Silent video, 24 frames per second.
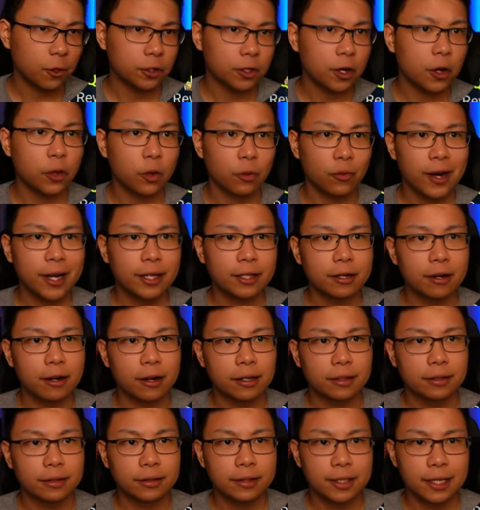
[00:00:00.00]
Oh, the Raid
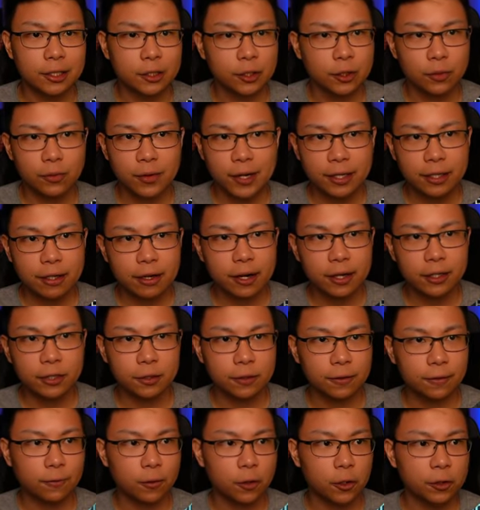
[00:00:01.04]
Card. Yeah, do the Raid Card, do
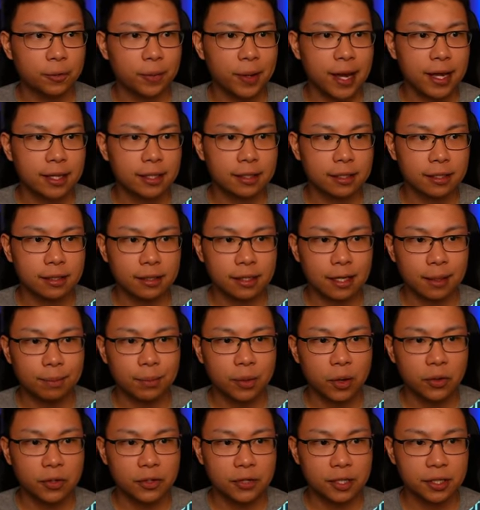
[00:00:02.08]
the Forge Pass, because you get
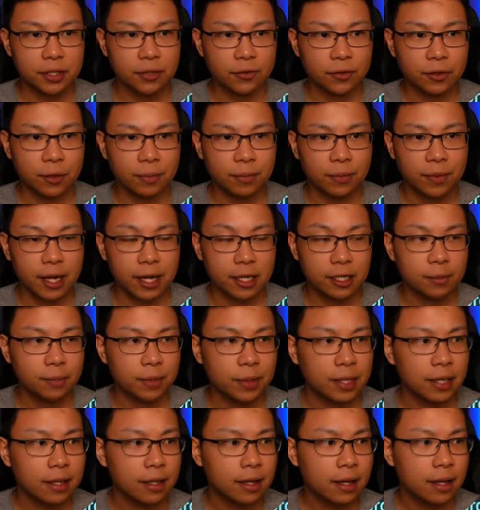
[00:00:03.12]
bonuses from X
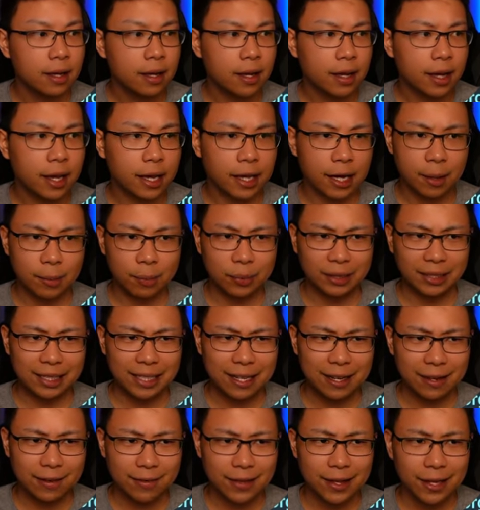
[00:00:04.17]
P. And I
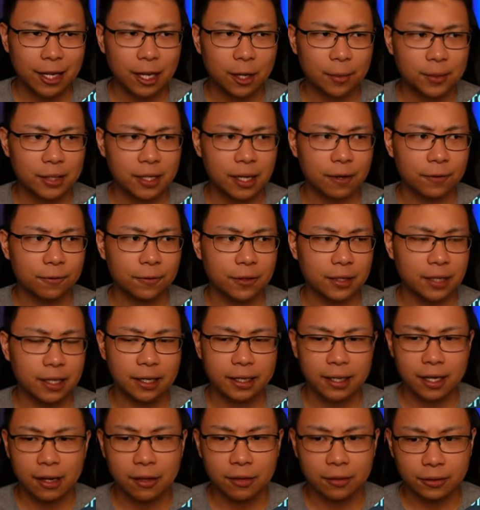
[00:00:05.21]
believe that helps out for the
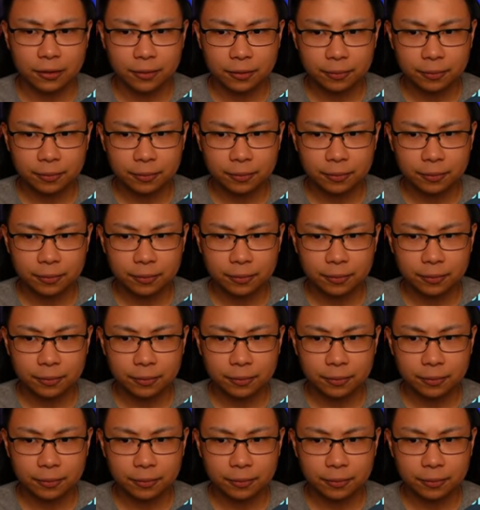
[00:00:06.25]
account.